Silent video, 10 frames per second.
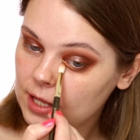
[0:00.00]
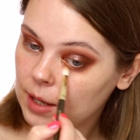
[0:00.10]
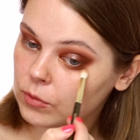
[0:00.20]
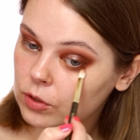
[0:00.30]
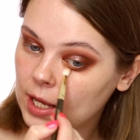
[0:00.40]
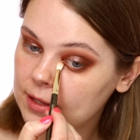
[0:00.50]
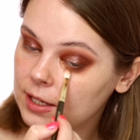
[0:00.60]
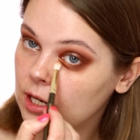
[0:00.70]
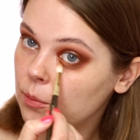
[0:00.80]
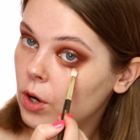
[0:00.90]
I'm not
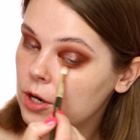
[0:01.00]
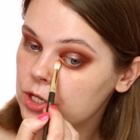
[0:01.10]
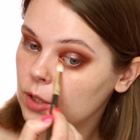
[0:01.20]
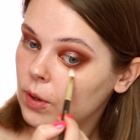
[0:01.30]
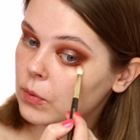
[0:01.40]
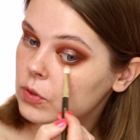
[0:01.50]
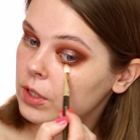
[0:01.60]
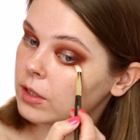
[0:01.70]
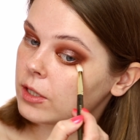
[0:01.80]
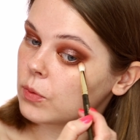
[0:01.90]
adding any more eyeshadow, I'm
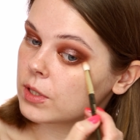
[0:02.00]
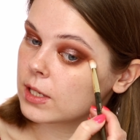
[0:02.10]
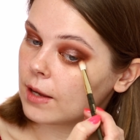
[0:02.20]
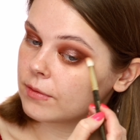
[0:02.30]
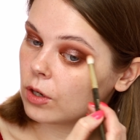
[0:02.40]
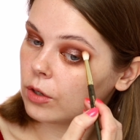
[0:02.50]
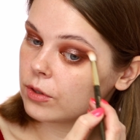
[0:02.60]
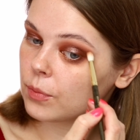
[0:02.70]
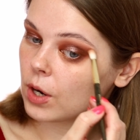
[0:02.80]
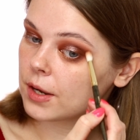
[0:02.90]
using this what's left
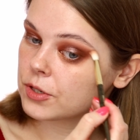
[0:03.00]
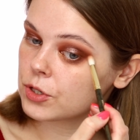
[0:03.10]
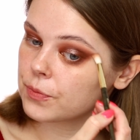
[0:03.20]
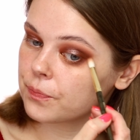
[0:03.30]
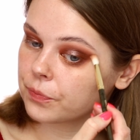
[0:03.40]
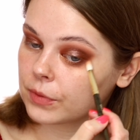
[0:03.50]
on the brush,